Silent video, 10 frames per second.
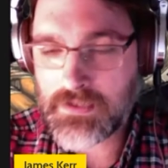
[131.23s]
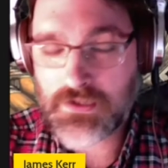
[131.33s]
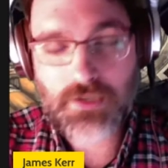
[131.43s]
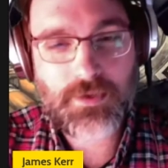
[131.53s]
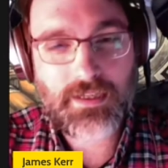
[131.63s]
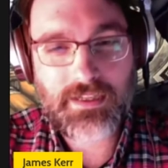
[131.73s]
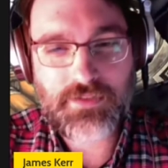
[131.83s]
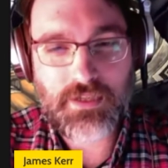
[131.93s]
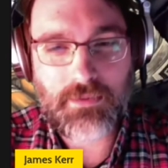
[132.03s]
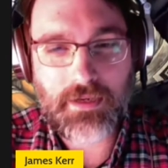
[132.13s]
Star Trek lives
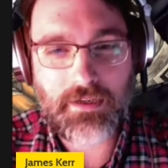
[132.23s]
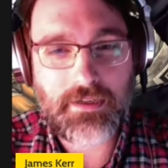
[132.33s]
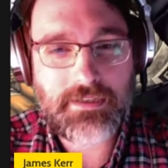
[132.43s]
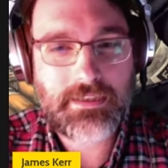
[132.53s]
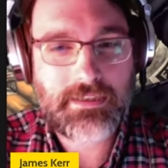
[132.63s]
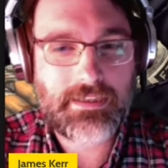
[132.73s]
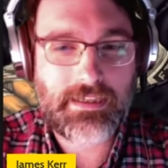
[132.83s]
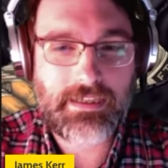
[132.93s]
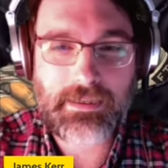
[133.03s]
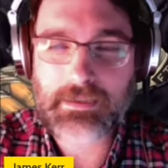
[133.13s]
in my heart.
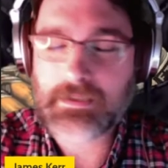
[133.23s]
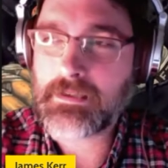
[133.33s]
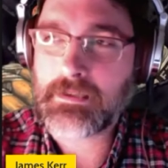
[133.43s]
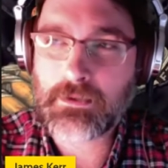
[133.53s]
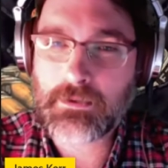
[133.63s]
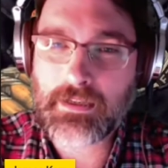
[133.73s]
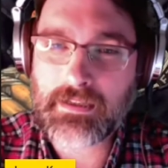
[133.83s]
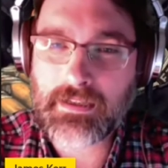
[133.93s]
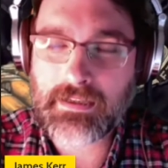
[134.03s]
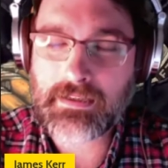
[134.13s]
Uh, you know, I,
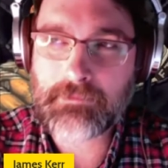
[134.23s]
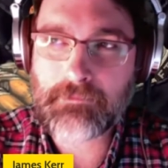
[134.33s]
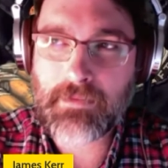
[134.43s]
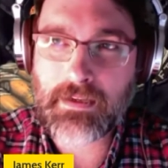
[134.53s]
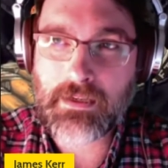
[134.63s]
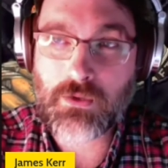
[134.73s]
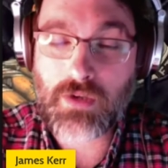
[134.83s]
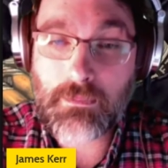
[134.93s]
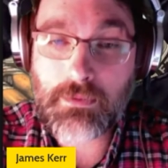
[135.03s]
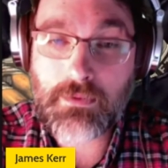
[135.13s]
I, I grew
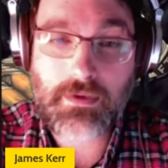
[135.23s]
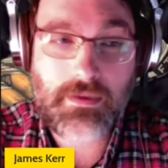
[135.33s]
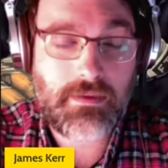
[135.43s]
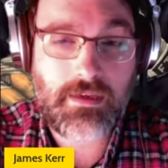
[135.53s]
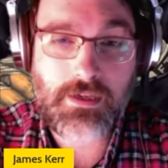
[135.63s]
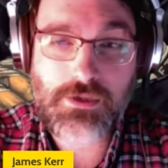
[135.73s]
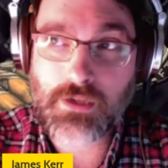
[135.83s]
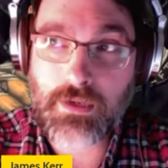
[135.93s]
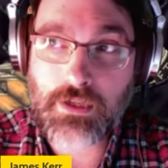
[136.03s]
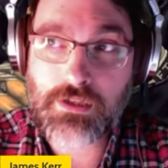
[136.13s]
up with the Next
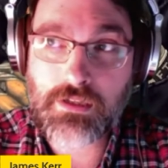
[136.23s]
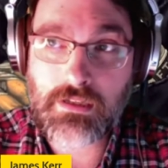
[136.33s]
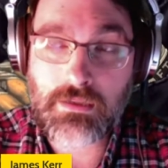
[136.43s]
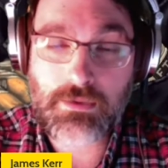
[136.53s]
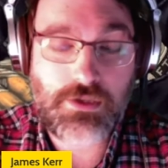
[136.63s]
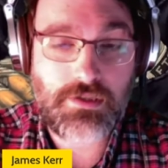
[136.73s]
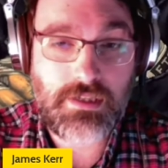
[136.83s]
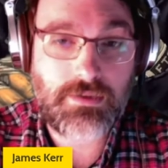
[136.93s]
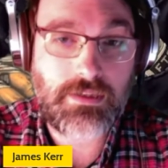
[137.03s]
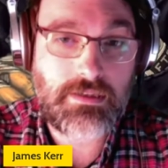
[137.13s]
Generation and the original
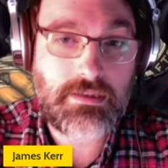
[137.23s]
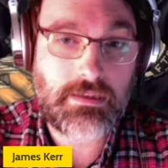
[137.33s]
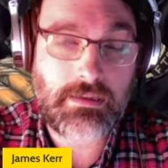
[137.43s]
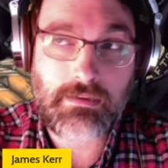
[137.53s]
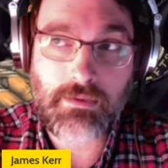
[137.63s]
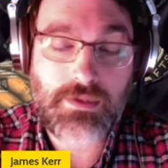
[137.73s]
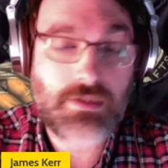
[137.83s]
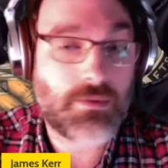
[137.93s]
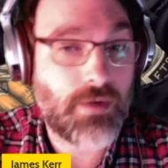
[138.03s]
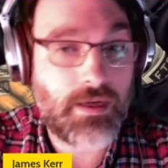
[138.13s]
series, and I was the
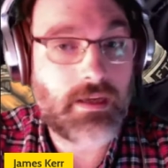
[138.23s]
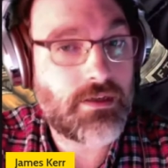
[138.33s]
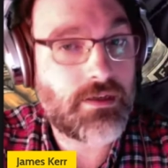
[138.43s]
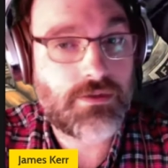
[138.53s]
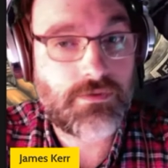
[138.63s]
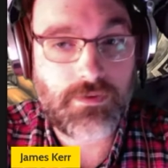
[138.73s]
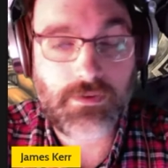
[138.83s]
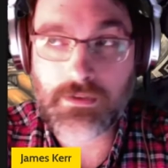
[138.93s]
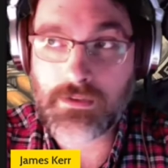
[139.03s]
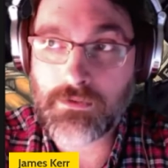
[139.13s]
right age
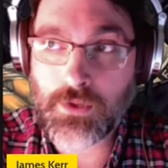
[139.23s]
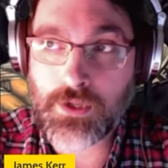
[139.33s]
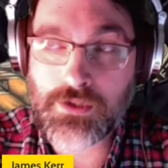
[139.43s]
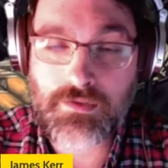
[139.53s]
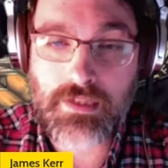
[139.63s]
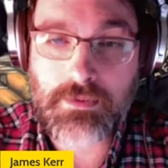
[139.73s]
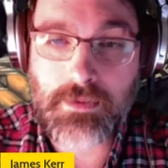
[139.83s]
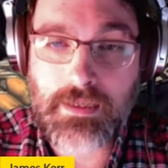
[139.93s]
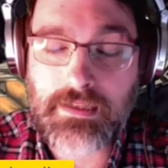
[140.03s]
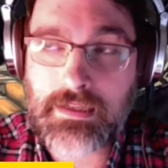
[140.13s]
for Voyager and Deep
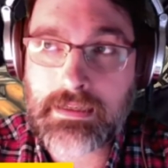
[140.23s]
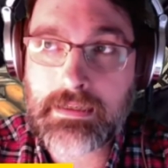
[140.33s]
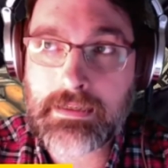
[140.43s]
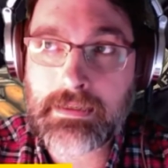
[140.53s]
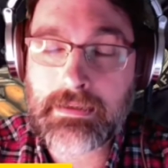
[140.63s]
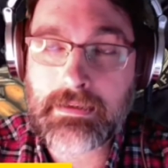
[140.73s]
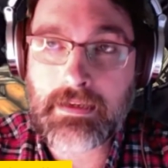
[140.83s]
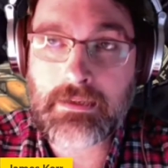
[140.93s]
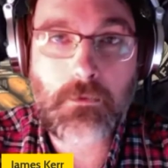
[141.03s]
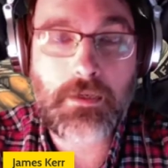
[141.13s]
Space Nine. And I
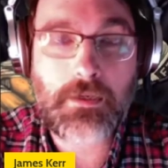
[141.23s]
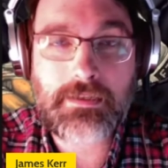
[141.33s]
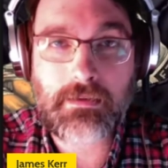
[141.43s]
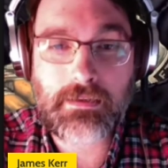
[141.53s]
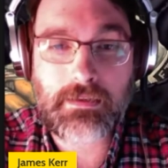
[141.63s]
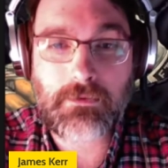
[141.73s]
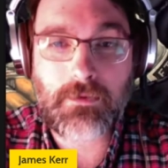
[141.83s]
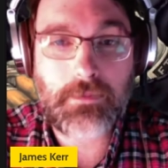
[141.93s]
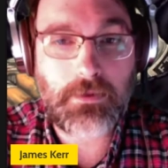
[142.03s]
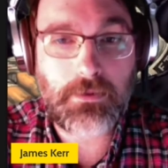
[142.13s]
don't want to sound like a
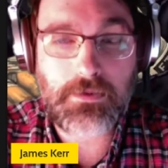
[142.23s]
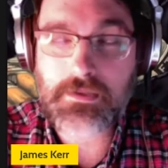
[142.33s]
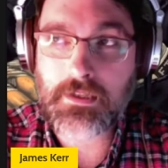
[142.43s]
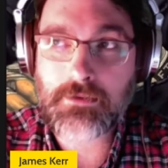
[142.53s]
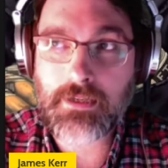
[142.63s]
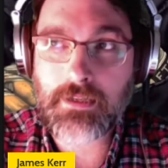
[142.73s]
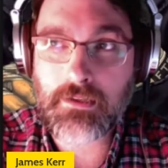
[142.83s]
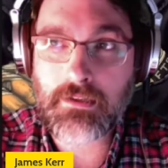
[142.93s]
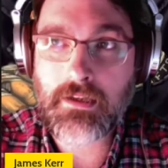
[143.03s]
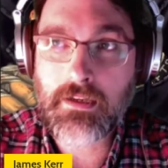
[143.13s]
grumpy old Star Trek nerd